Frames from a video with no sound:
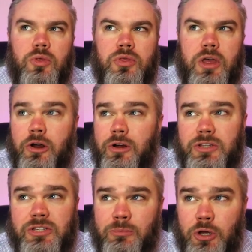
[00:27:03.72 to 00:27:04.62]
there
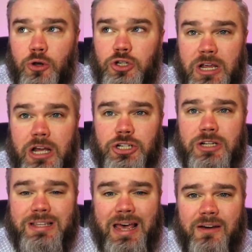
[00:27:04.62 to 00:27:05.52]
is some
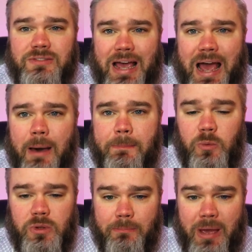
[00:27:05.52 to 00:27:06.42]
negotiations that have to
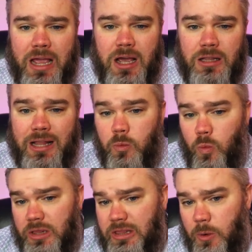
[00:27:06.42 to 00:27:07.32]
happen with the bank on like
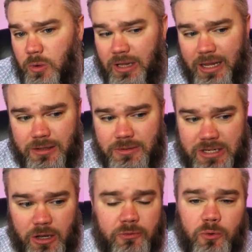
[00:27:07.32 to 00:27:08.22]
what they would let it
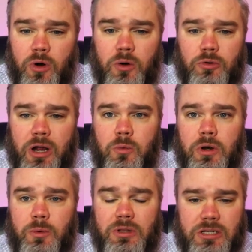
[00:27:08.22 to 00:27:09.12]
sell for, right?
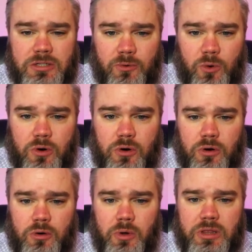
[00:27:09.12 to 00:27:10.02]
What it would list
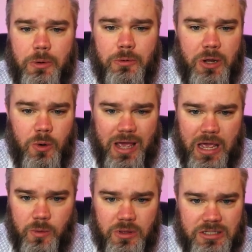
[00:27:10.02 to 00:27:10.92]
for, what they would be
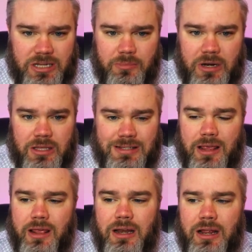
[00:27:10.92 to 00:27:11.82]
okay with accepting, things
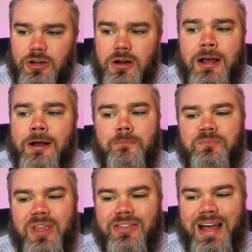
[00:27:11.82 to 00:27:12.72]
of that nature.
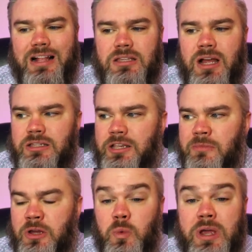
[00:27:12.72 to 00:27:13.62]
That's not
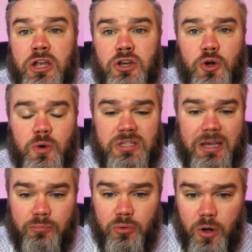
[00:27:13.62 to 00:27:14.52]
something we can do as
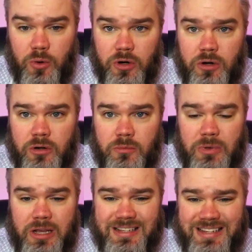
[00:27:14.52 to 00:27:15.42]
a broker
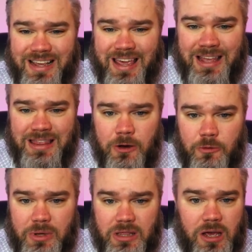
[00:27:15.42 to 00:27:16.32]
because, yet again, that
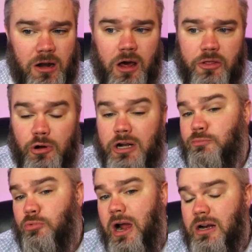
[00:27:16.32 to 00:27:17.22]
would be the
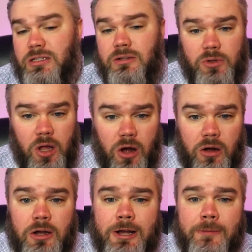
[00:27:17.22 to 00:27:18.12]
unauthorized practice of
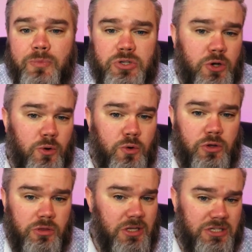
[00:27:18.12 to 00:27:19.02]
law. So
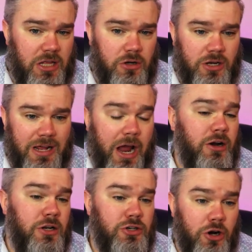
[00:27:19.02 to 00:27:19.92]
the seller could hire
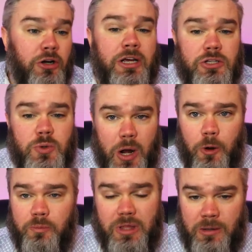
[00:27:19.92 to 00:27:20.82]
an attorney to
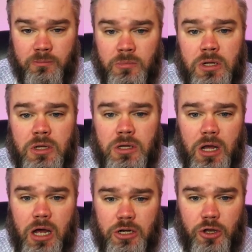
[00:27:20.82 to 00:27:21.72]
help them
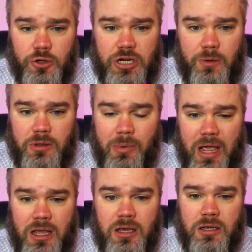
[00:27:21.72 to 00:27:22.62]
negotiate with the
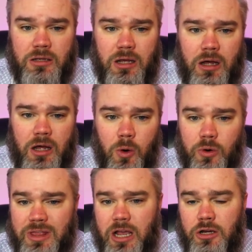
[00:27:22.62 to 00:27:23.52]
bank,
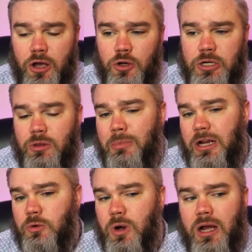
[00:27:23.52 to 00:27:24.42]
or they could negotiate with the
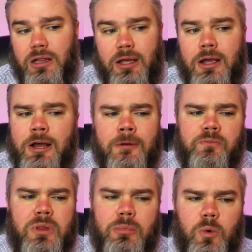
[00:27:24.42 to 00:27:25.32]
bank directly.
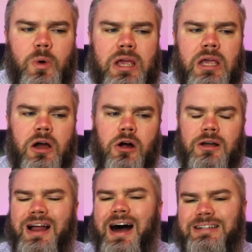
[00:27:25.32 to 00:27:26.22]
But we are
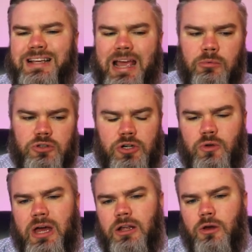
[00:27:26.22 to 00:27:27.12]
not able to
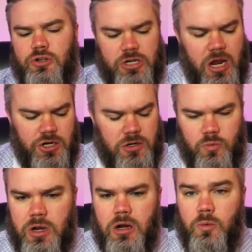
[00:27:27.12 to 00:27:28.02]
do that
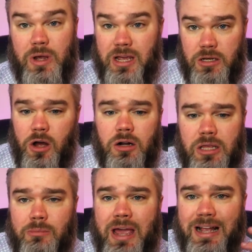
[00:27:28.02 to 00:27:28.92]
negotiation. We can talk
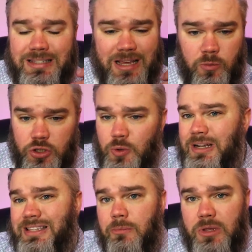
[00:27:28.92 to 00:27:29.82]
to the bank and say, would you
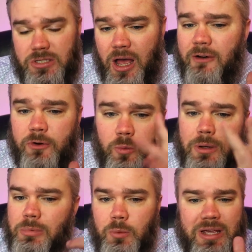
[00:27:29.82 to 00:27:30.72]
accept this offer?
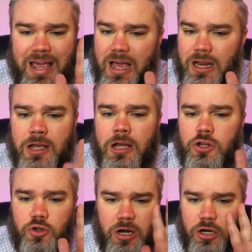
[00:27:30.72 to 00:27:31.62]
But we can't
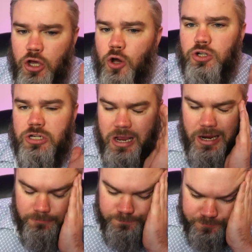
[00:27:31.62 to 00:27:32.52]
try to
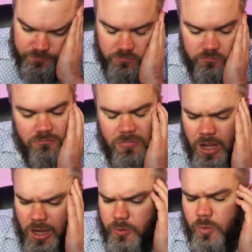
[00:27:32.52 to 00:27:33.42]
negotiate
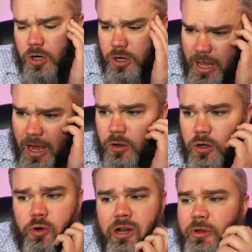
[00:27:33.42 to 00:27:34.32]
the workout
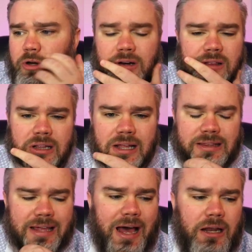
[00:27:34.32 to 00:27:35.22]
agreement or anything
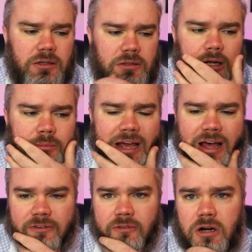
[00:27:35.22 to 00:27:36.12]
like that on
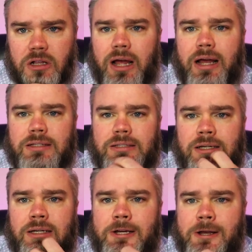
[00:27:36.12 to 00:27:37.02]
behalf of our clients.
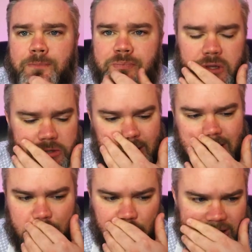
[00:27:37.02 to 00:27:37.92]
So
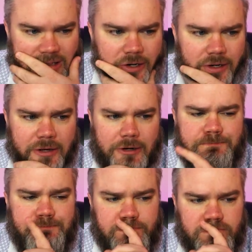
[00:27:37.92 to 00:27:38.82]
as a point of clarity there.